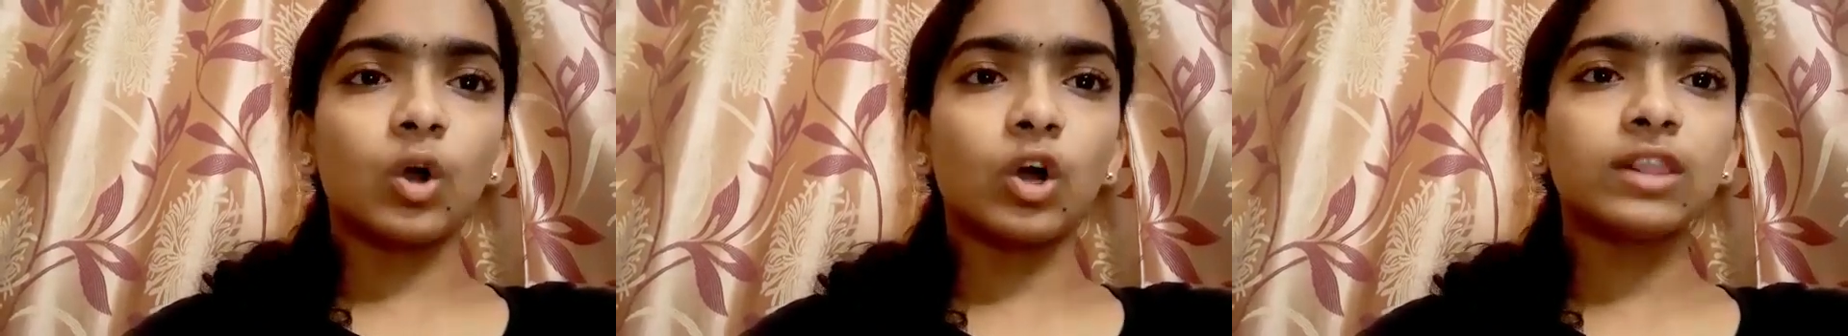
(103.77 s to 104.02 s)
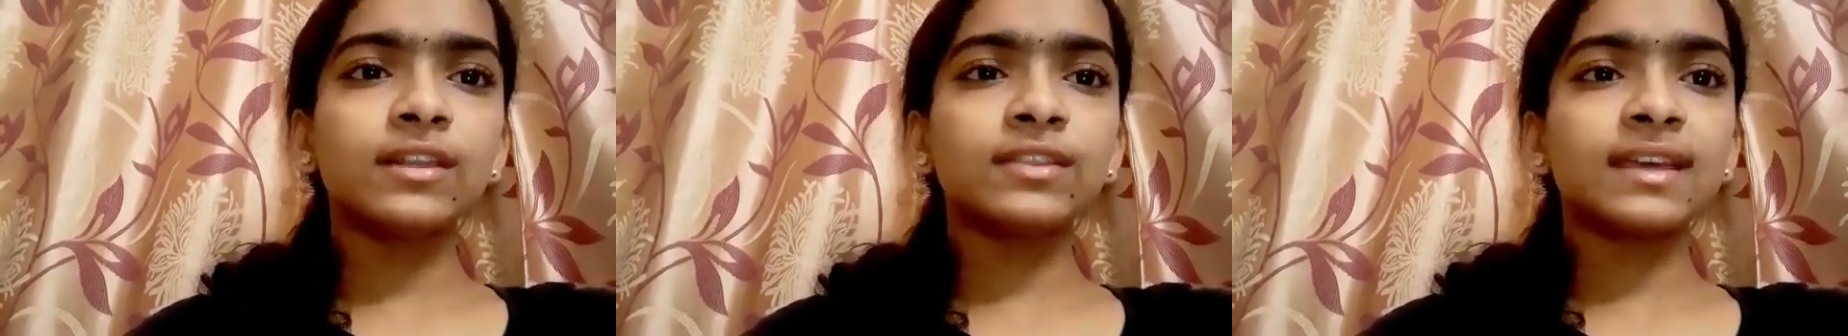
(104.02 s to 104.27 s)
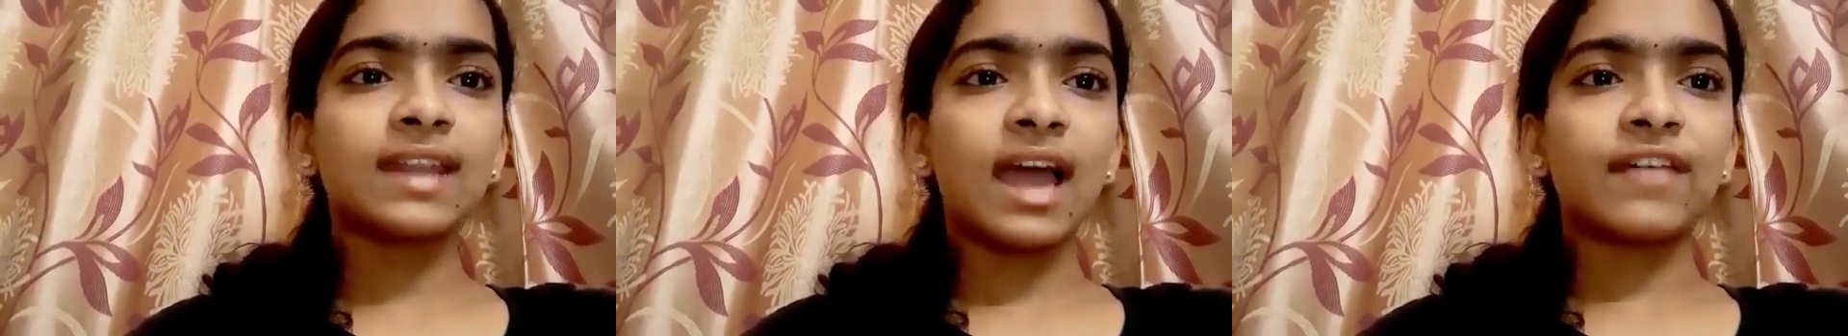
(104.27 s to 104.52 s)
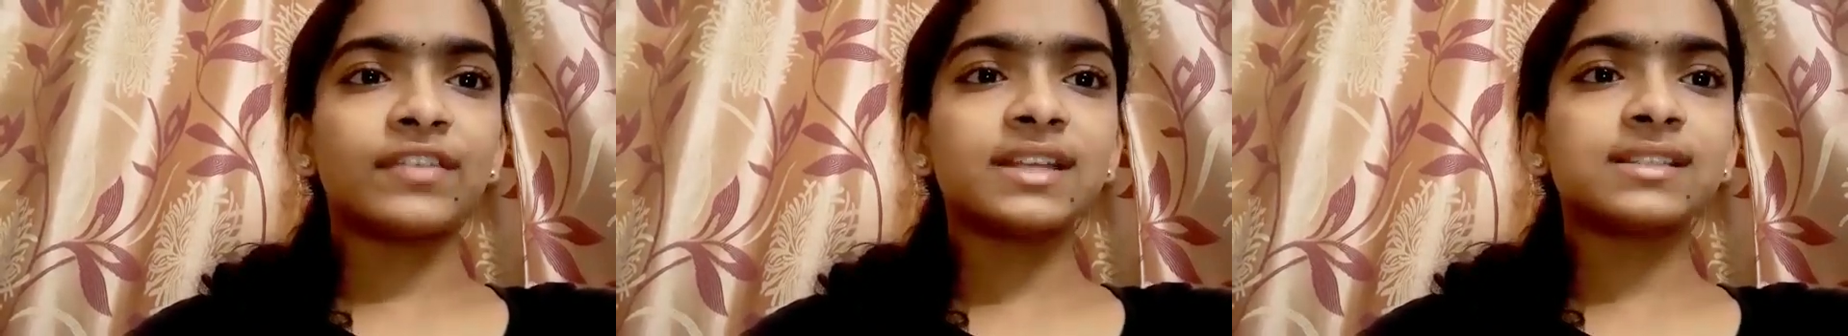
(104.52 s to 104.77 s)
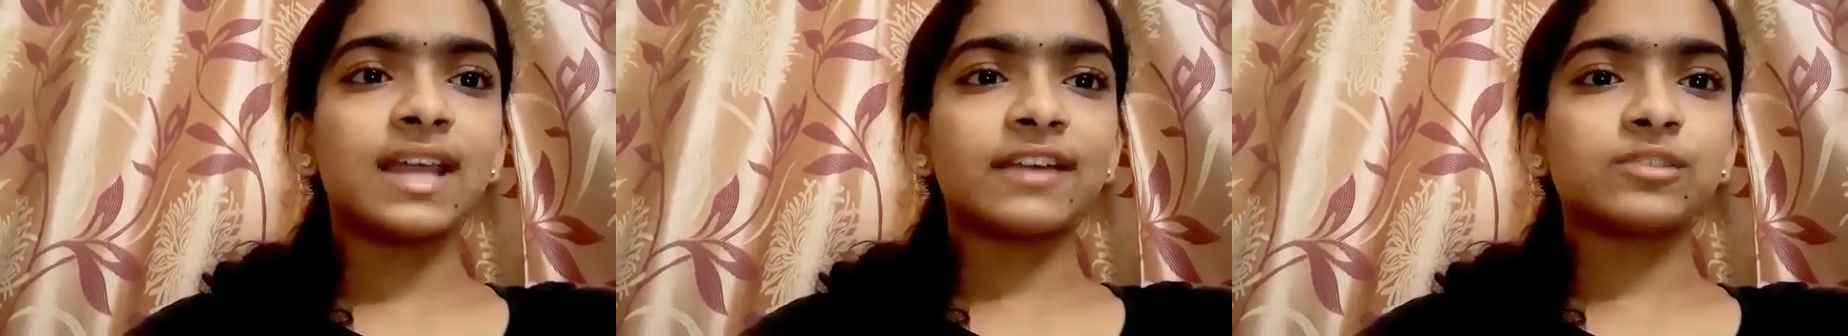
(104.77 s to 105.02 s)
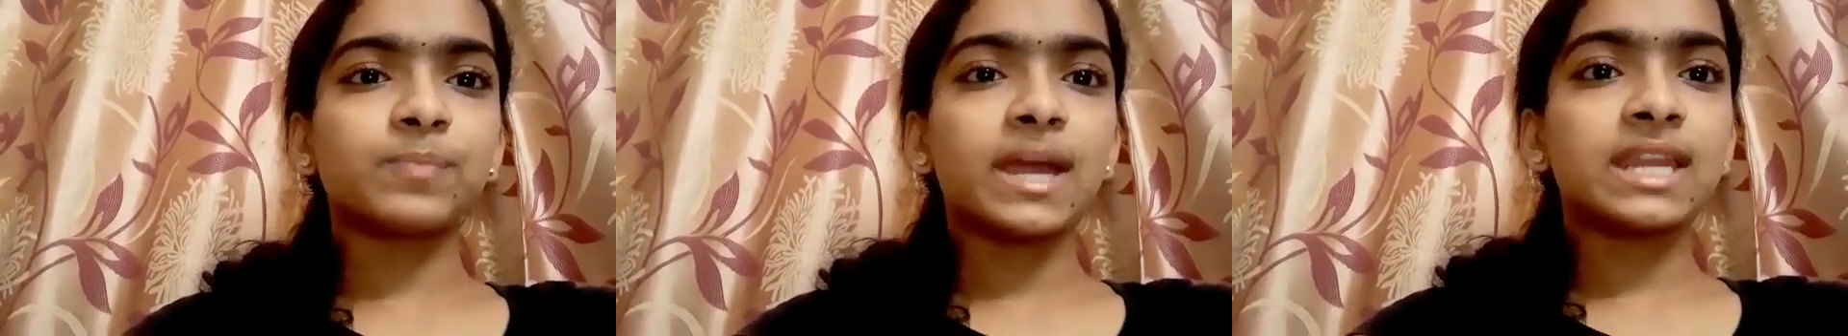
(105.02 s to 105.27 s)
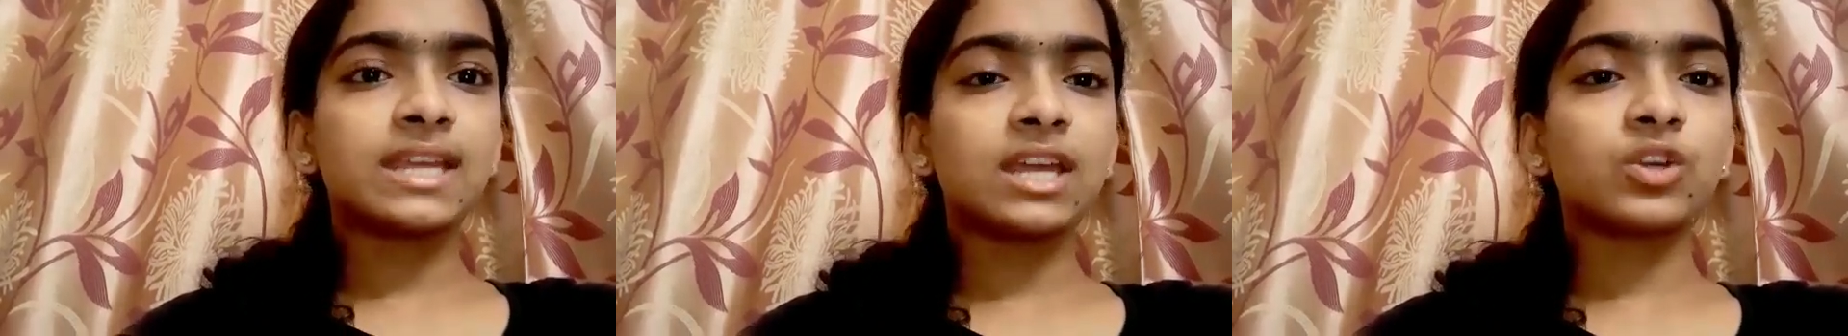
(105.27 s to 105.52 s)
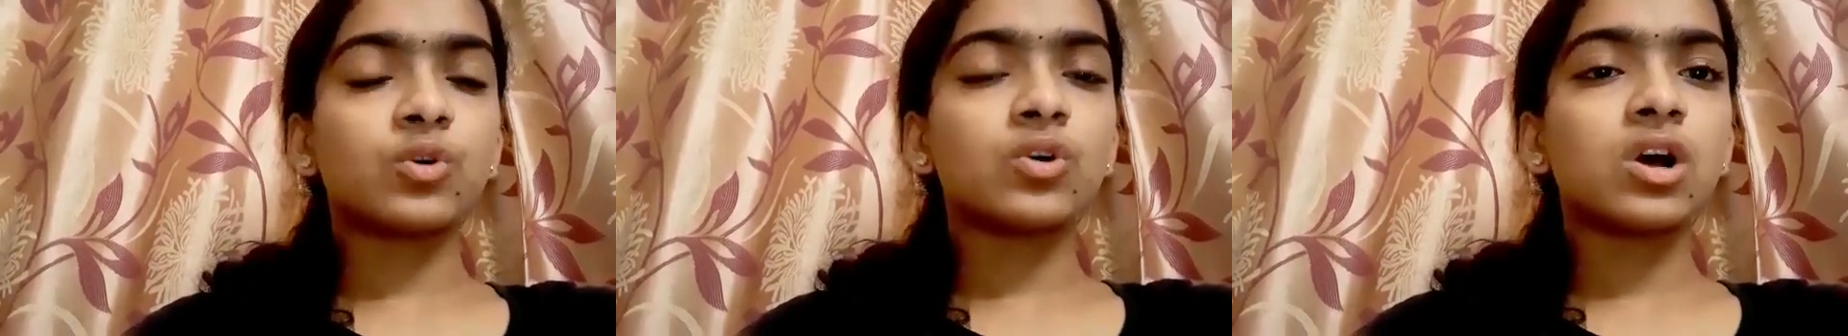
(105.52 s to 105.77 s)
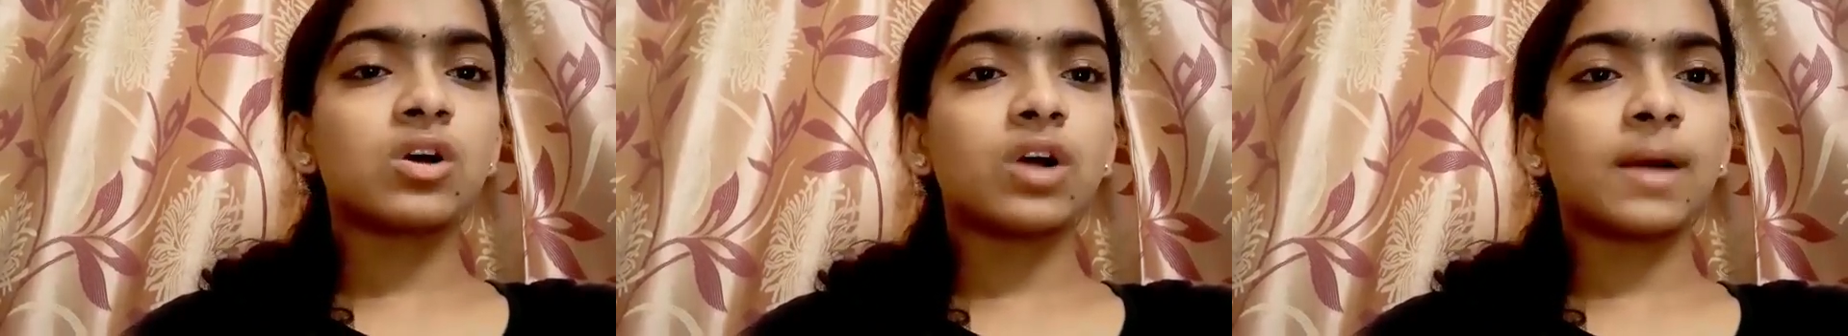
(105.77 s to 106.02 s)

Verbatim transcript: although their average lifespan can go